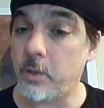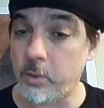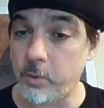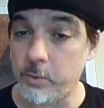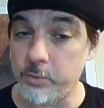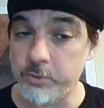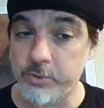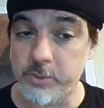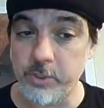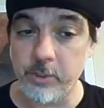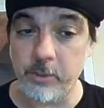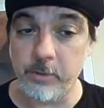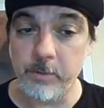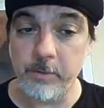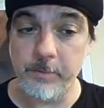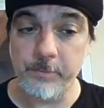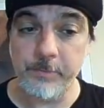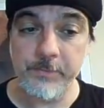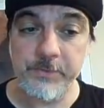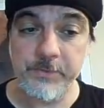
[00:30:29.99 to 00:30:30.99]
Closed
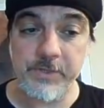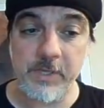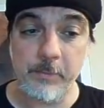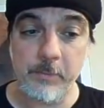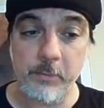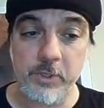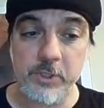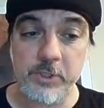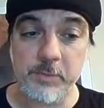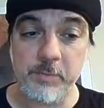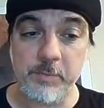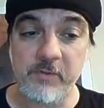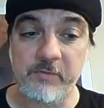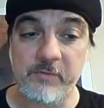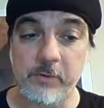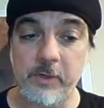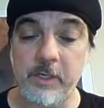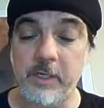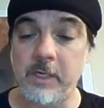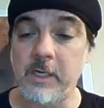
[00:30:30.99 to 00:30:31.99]
O, same word as
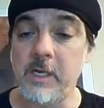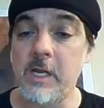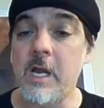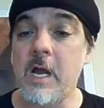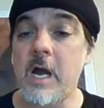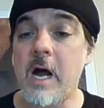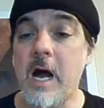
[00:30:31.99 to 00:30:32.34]
before.